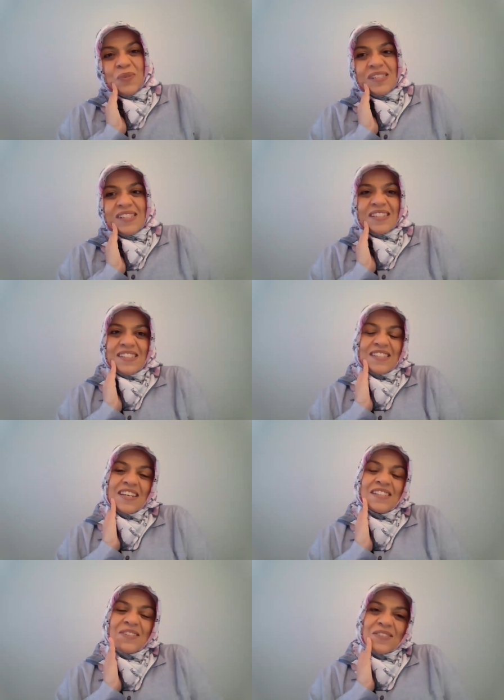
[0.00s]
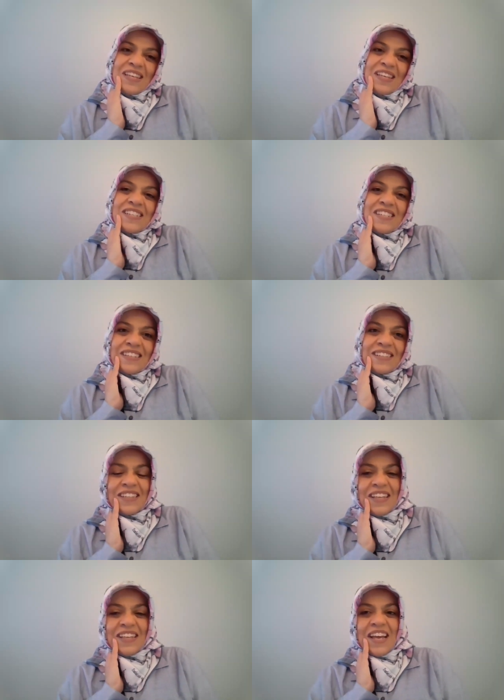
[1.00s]
Wilson Disease
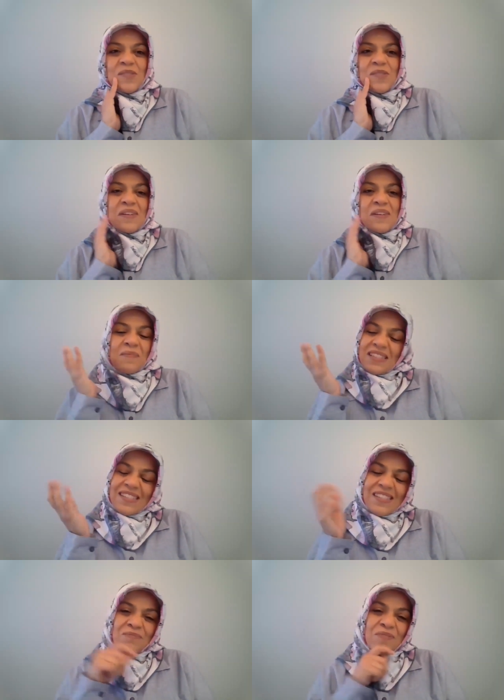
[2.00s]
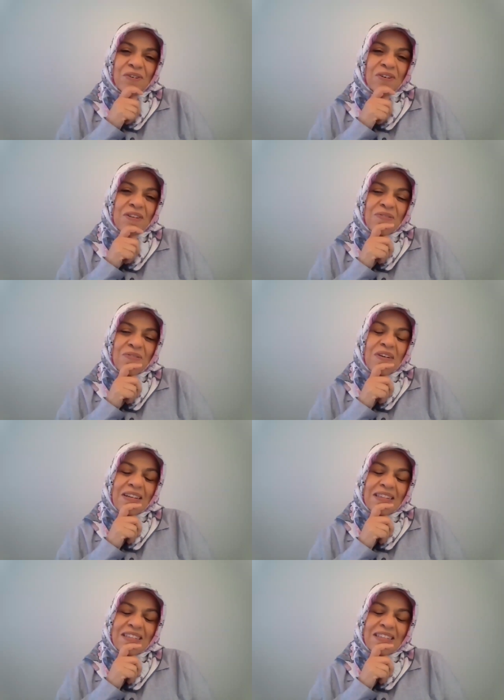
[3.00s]
Association has been amazing support
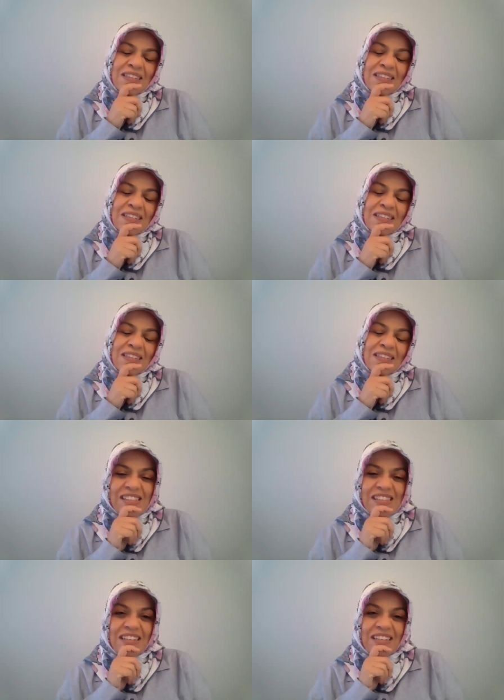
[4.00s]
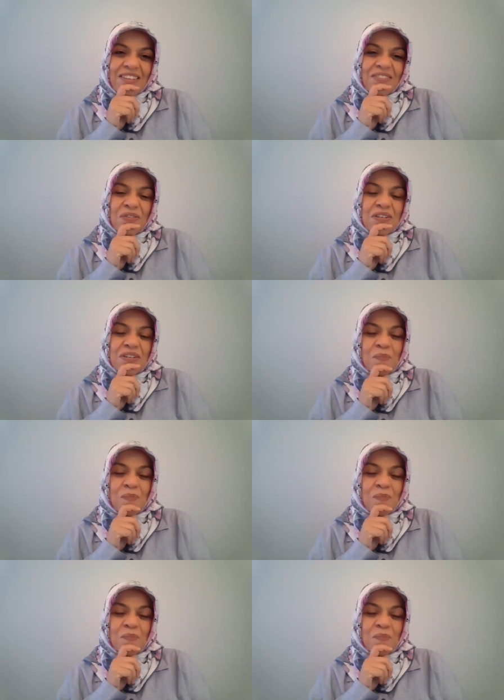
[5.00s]
throughout the registry study for this
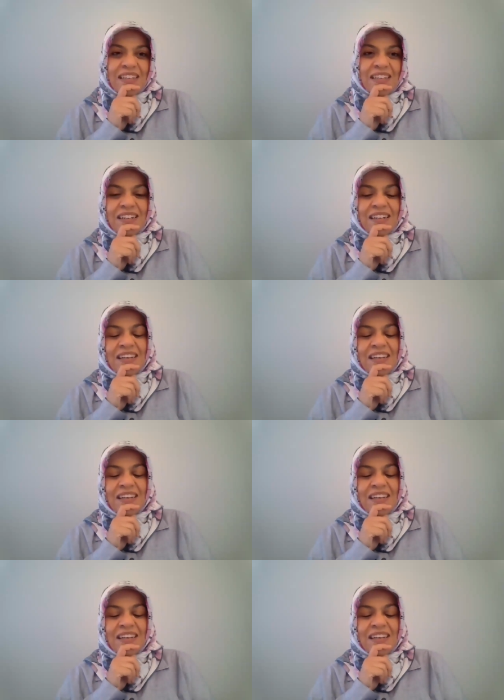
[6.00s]
past year.